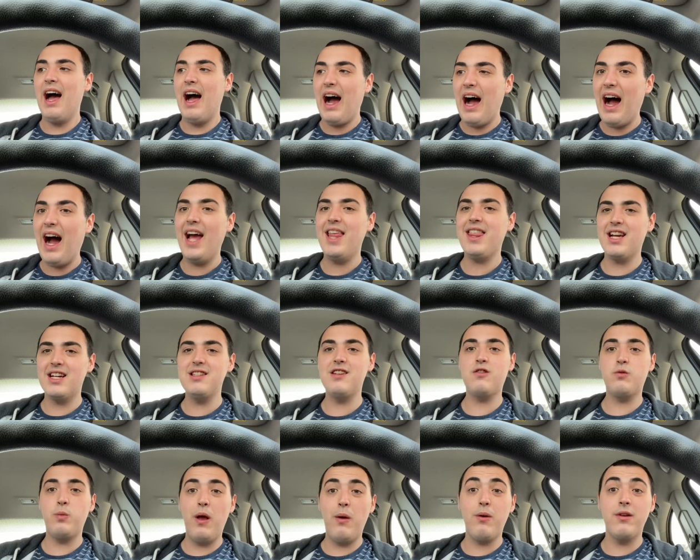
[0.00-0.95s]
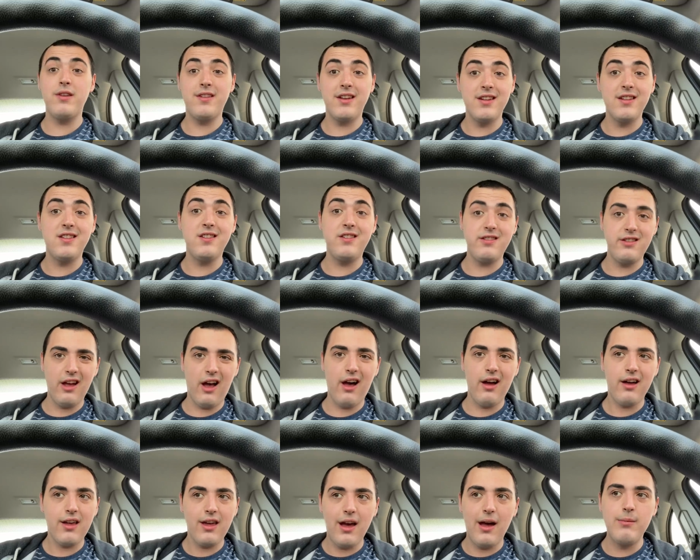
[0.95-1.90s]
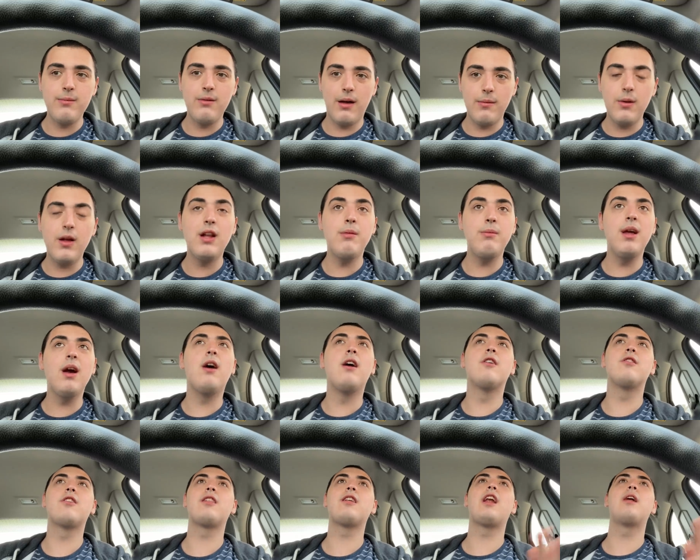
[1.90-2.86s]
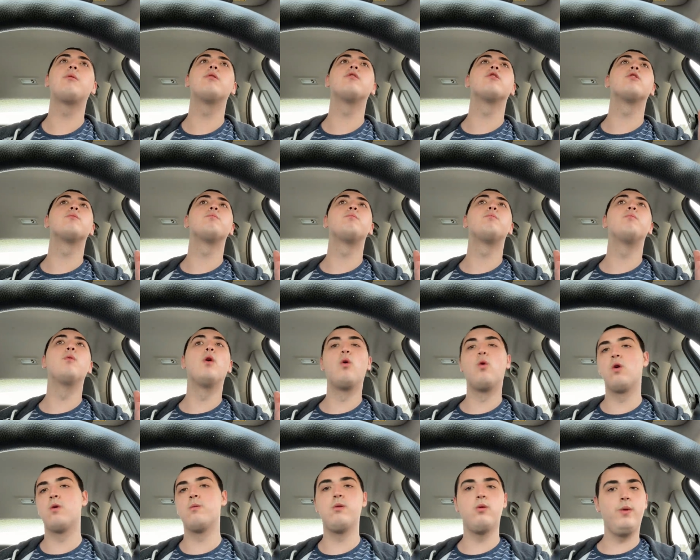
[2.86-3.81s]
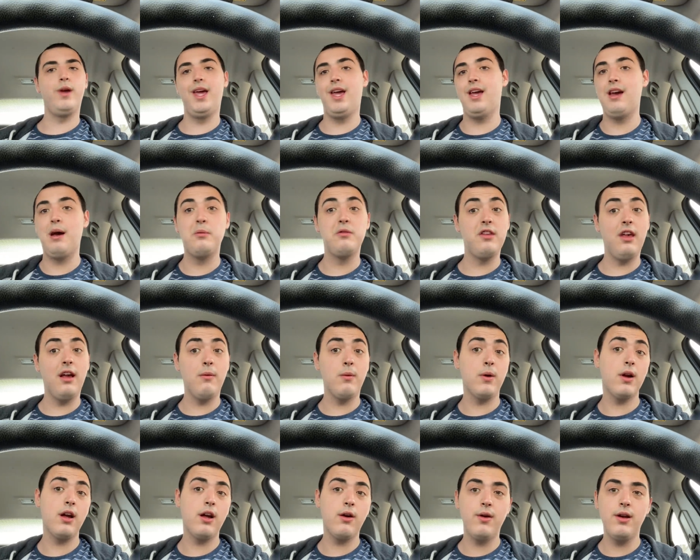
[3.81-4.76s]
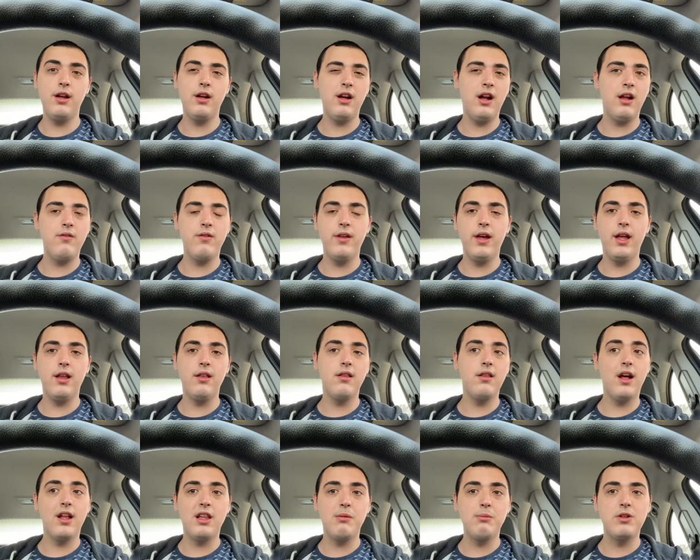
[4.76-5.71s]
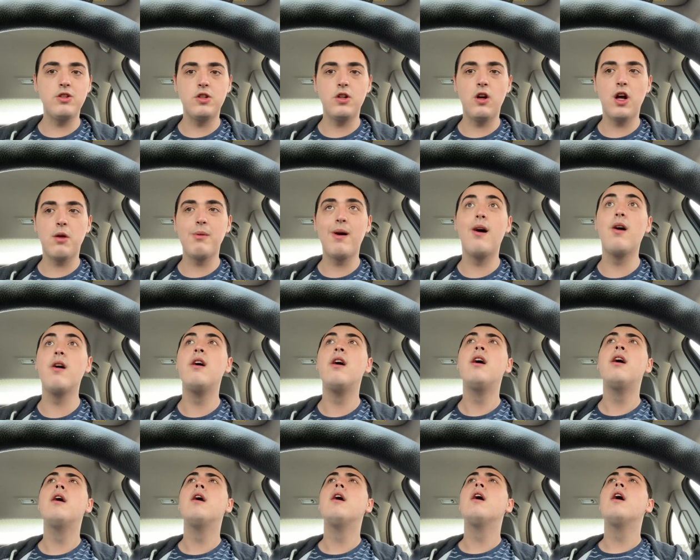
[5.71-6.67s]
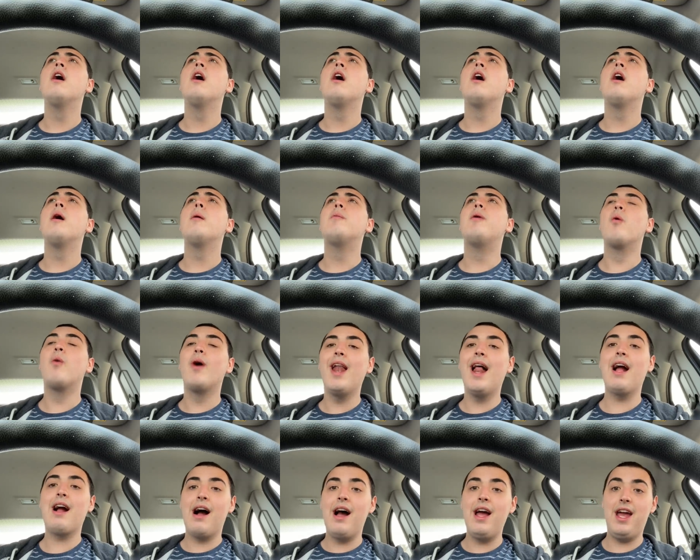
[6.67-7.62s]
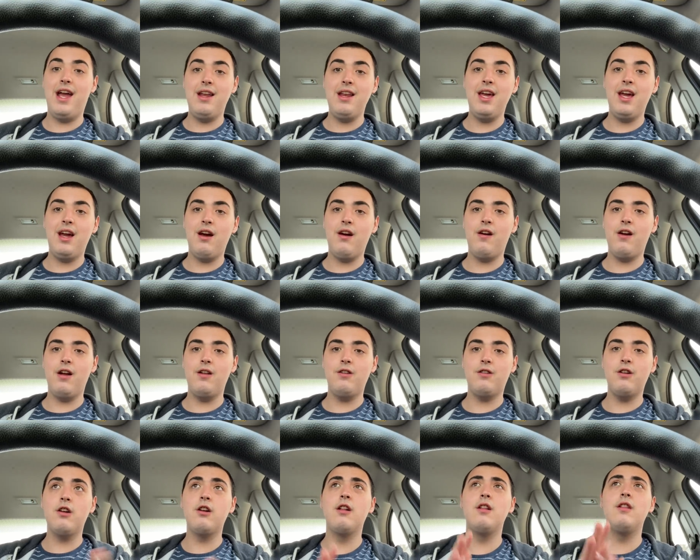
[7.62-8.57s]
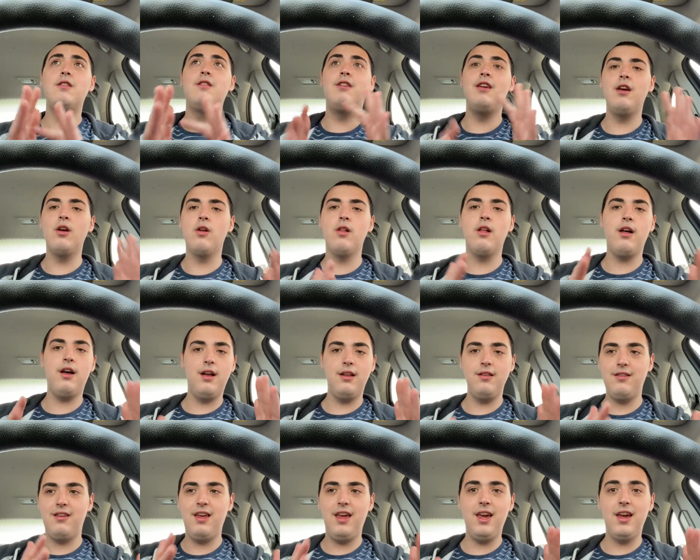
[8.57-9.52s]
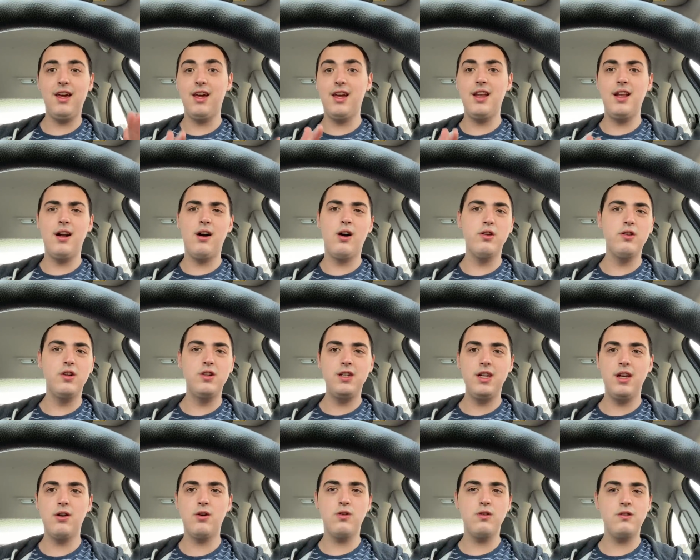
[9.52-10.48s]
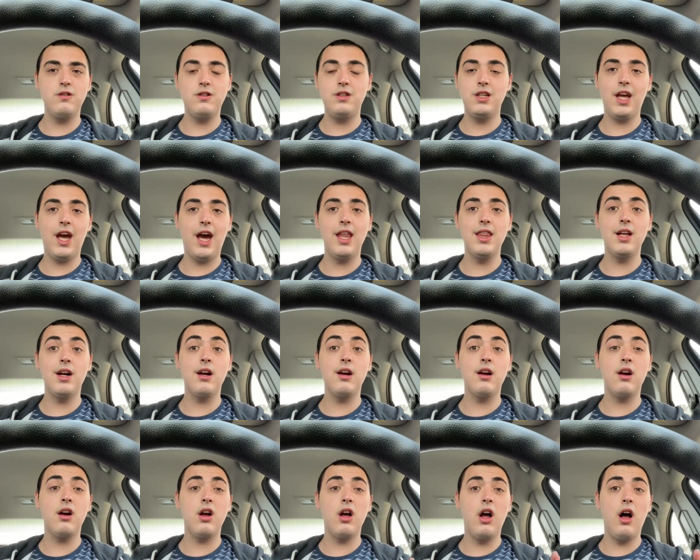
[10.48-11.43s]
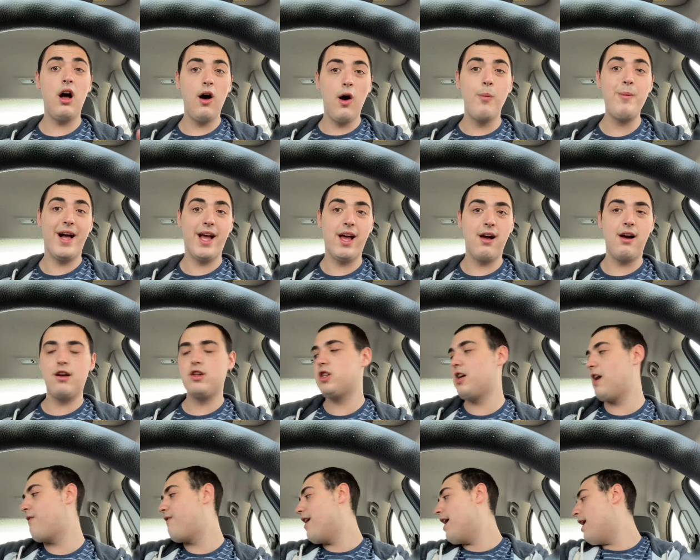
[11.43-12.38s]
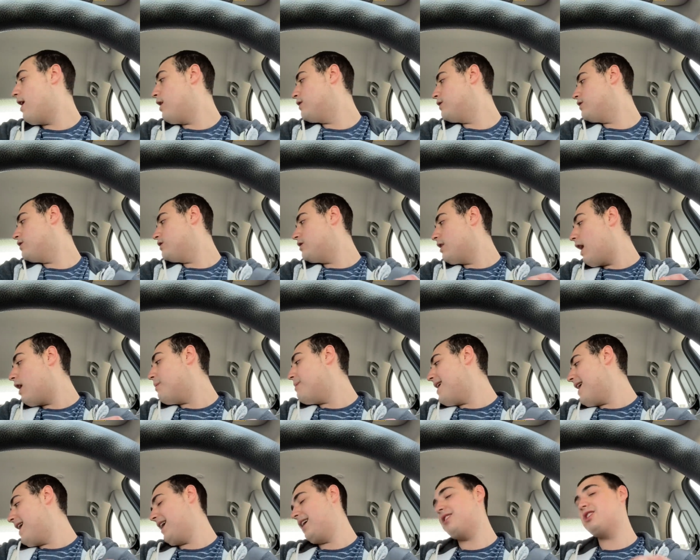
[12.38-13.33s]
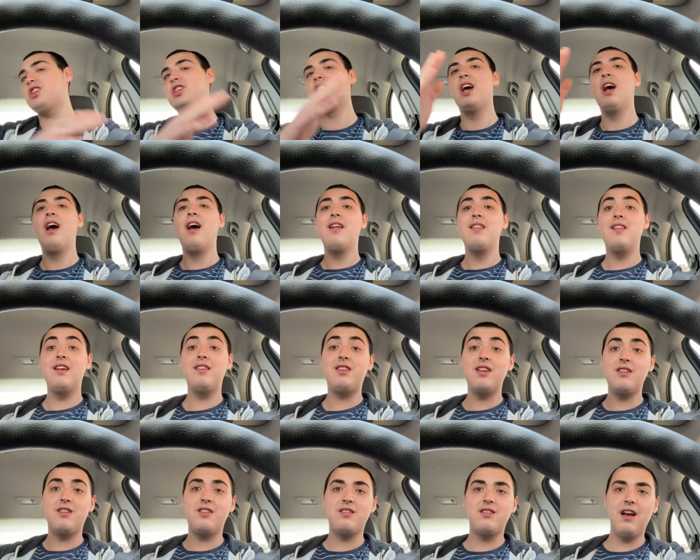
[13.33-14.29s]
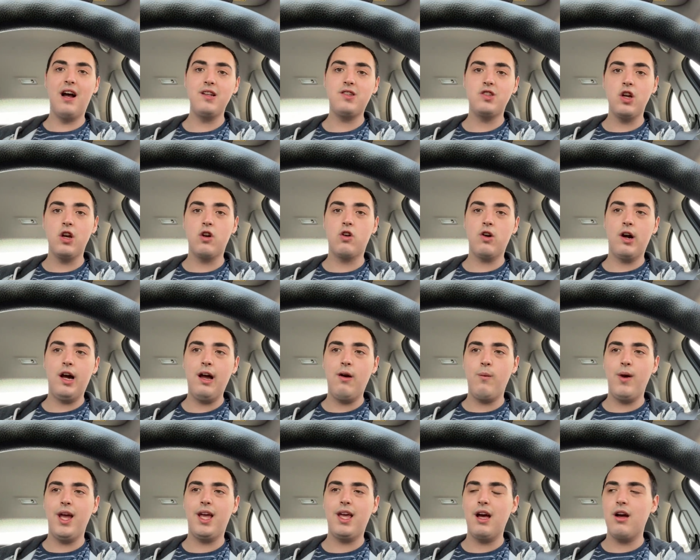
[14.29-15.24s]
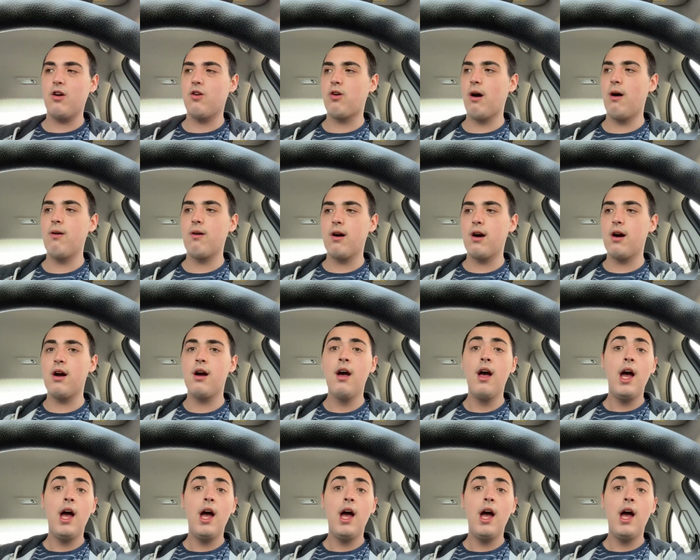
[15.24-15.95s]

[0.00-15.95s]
I thought this week was gonna suck. I'm, I'm gonna be honest. I thought it was a horrible week. I was like, we're gonna go in here and have like not that much to talk about. But when I got in here and started deal hunting and getting all the deals together, oh my gosh, I found so much. This is such a great week at Kroger.